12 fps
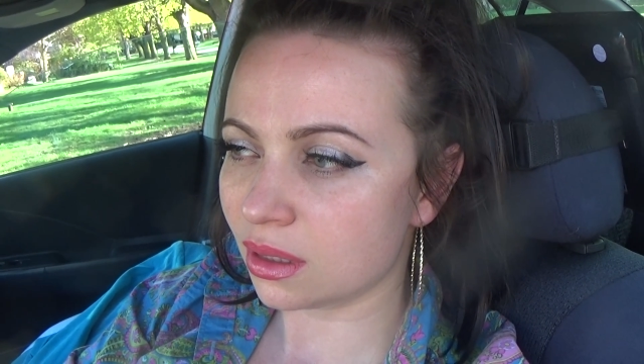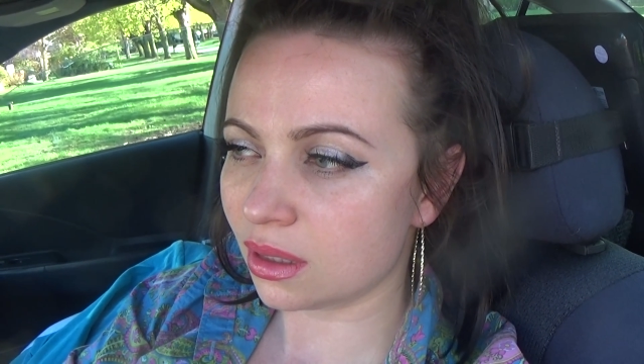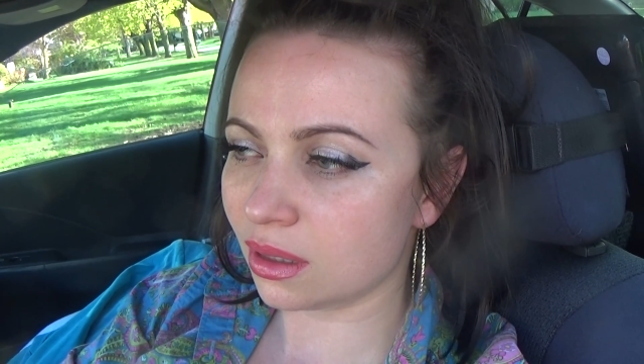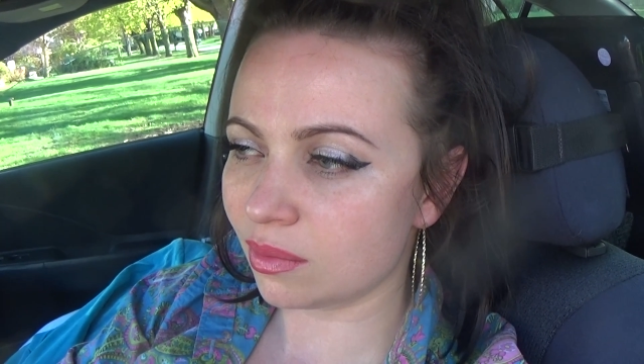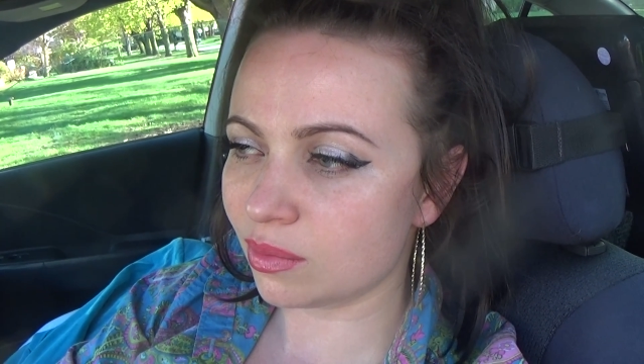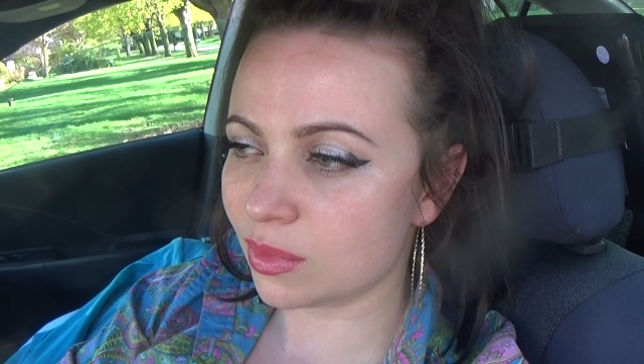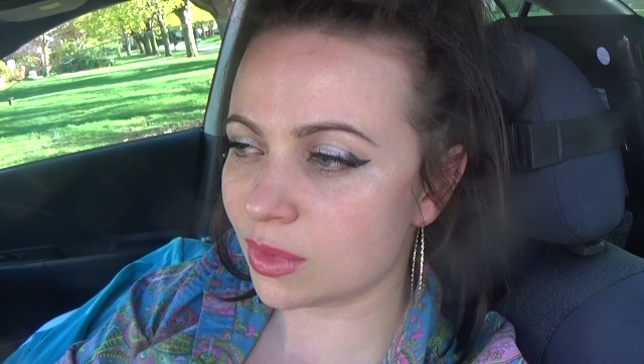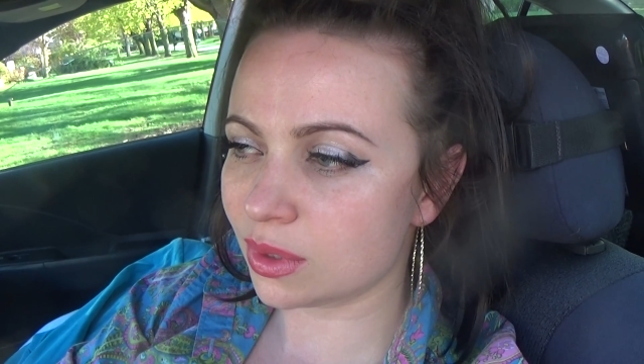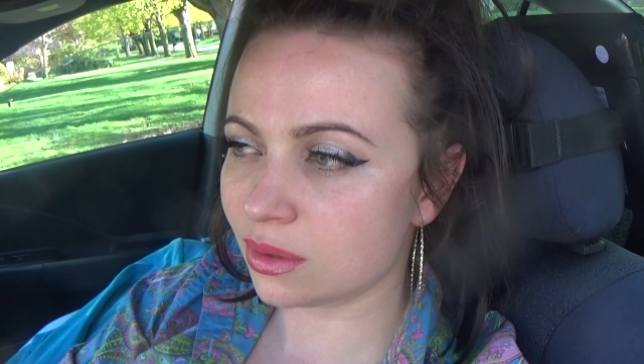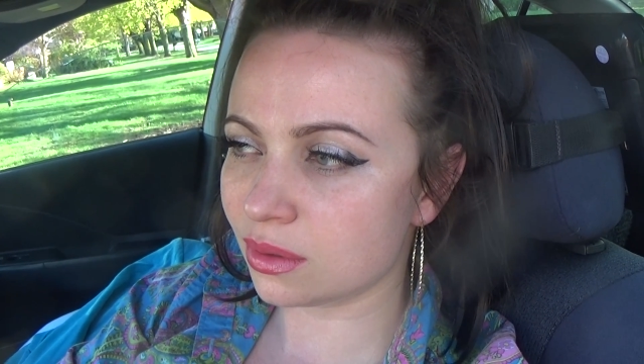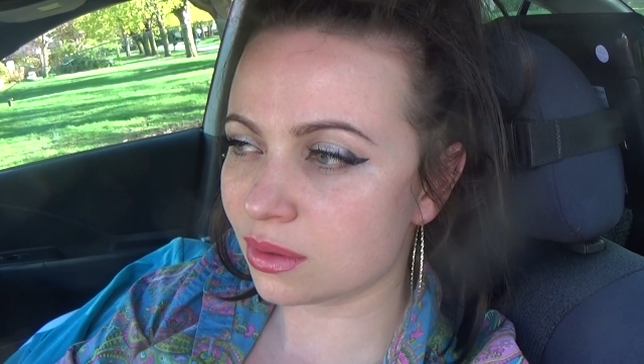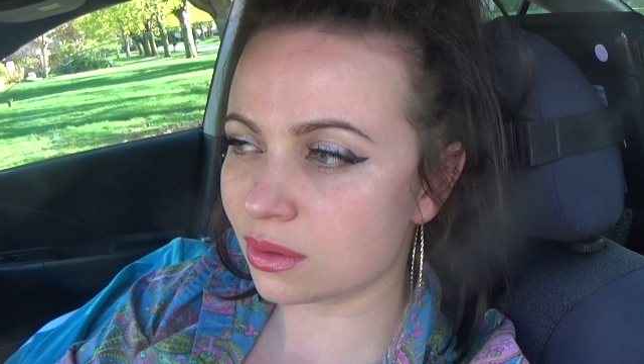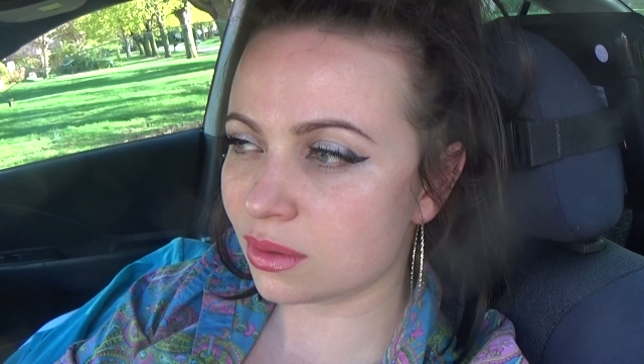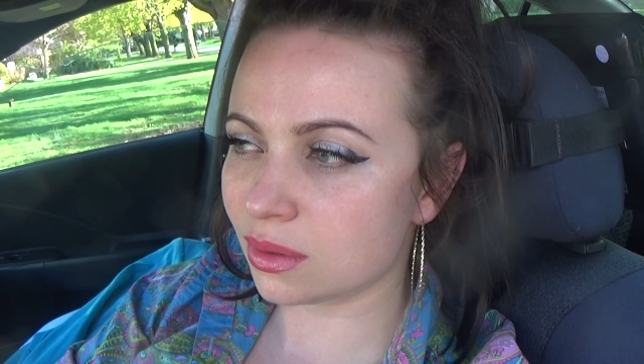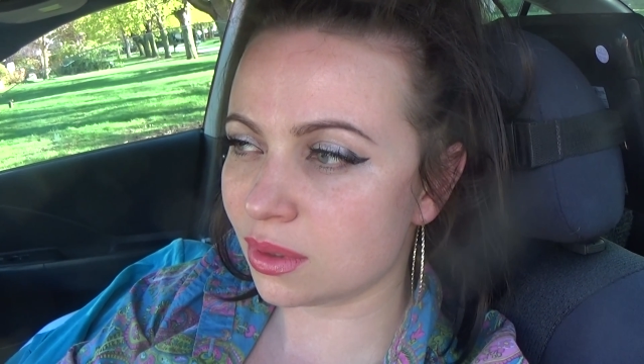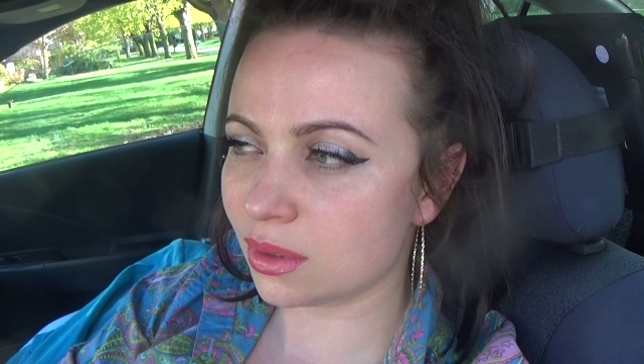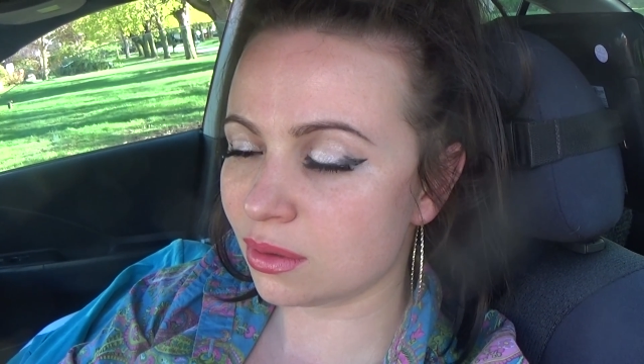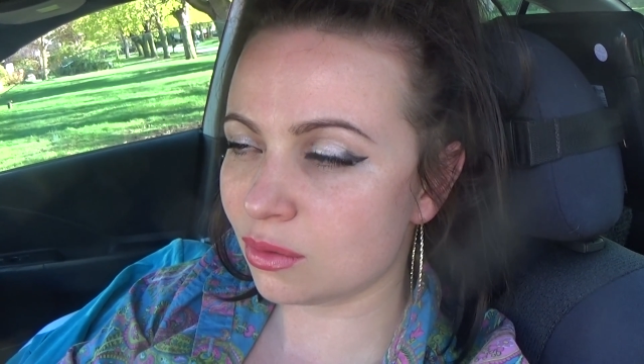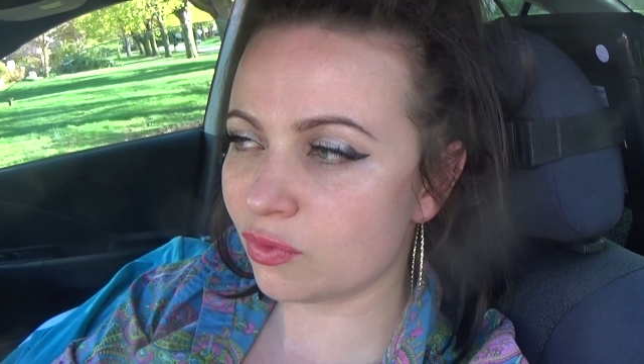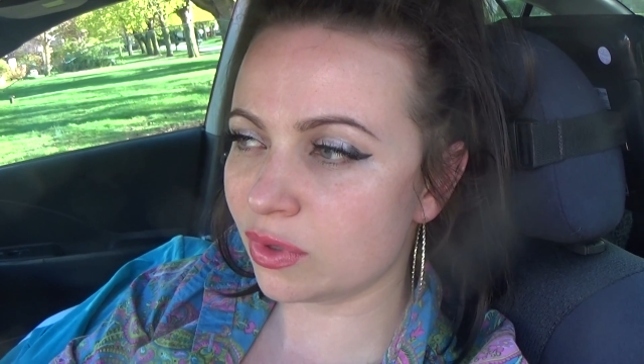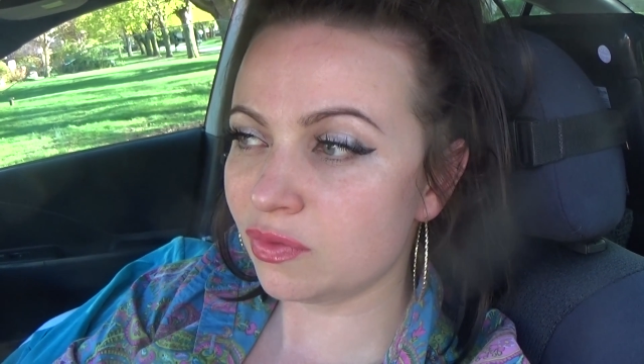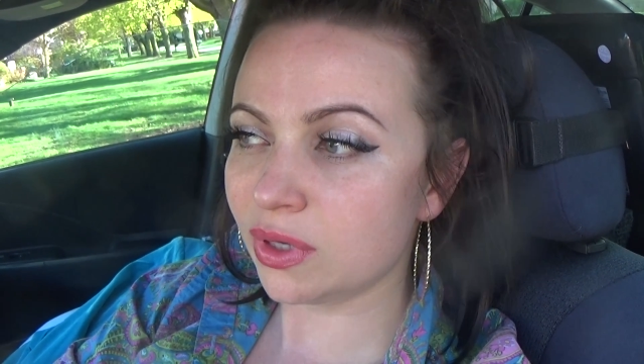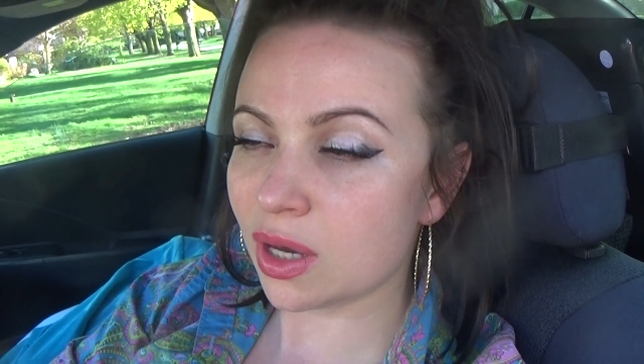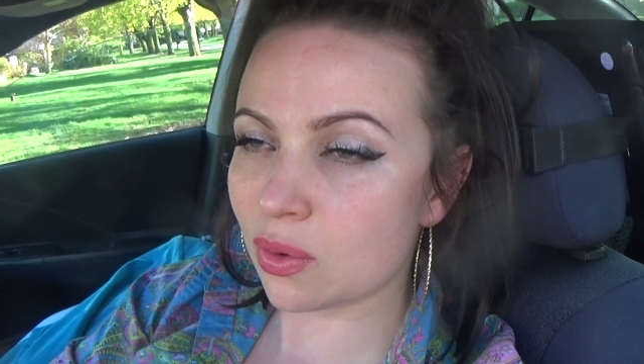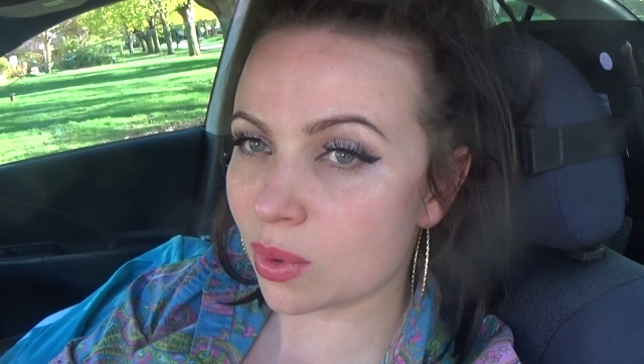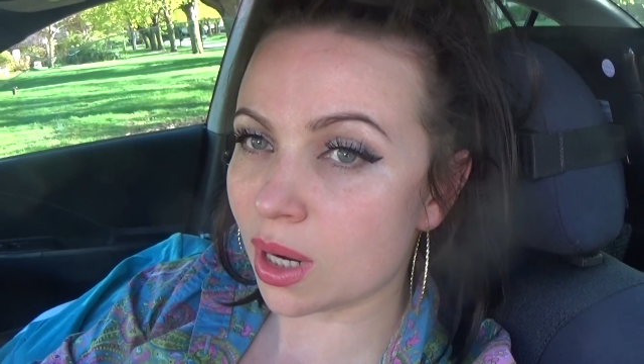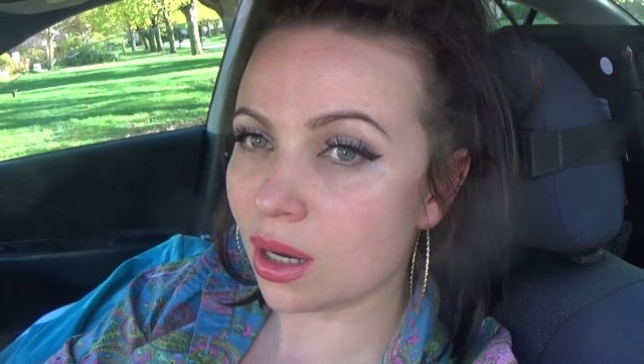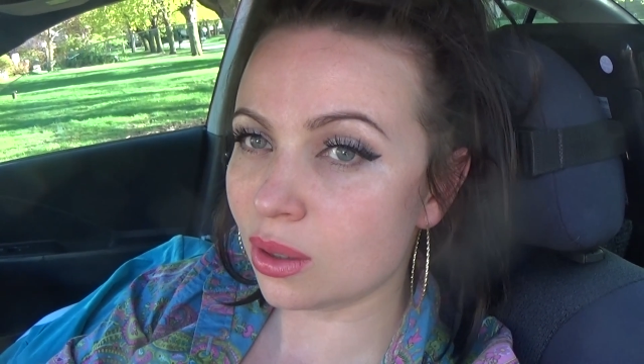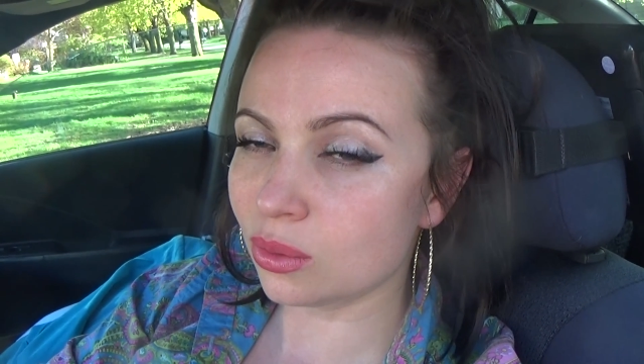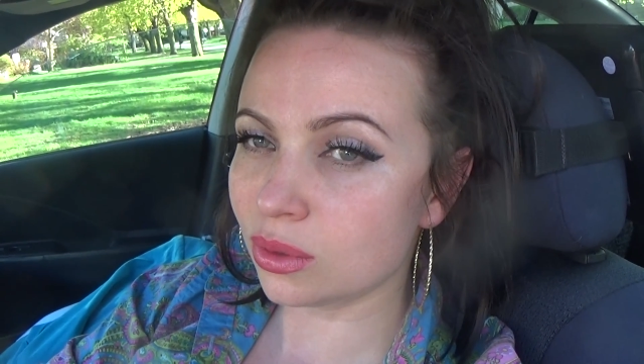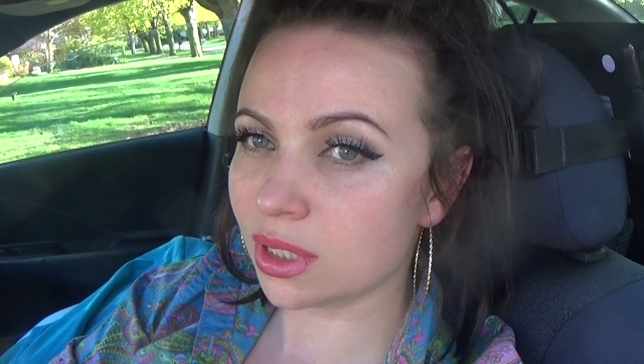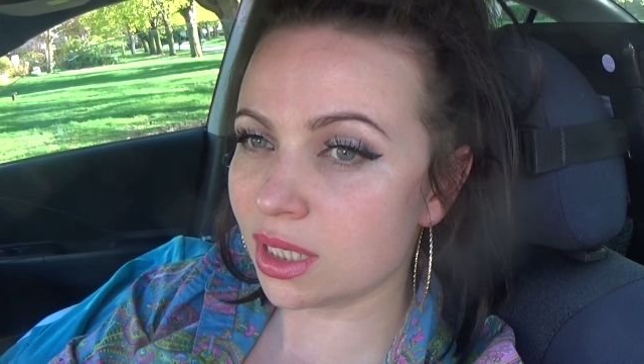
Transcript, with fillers: Um, when we are around,